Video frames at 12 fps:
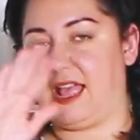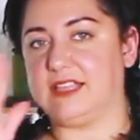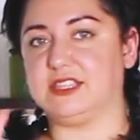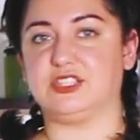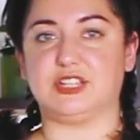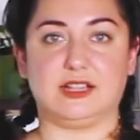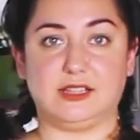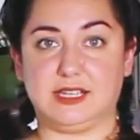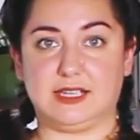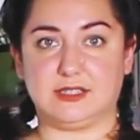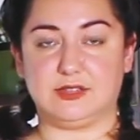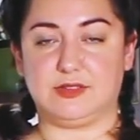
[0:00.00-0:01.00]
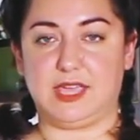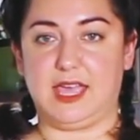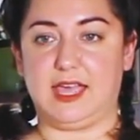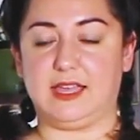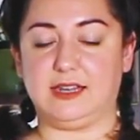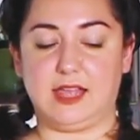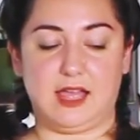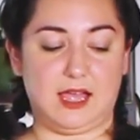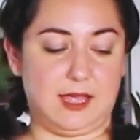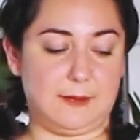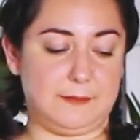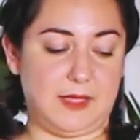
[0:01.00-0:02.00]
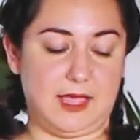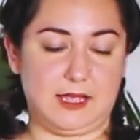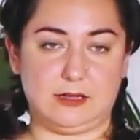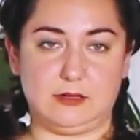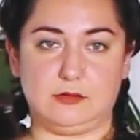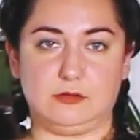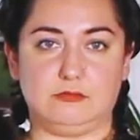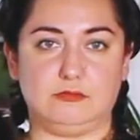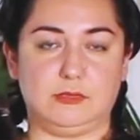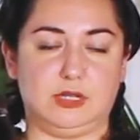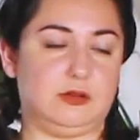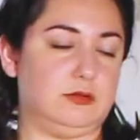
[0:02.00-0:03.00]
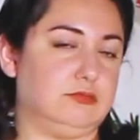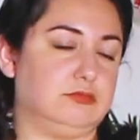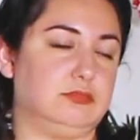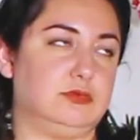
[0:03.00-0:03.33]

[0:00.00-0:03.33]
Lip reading: as gently as you can, and you know,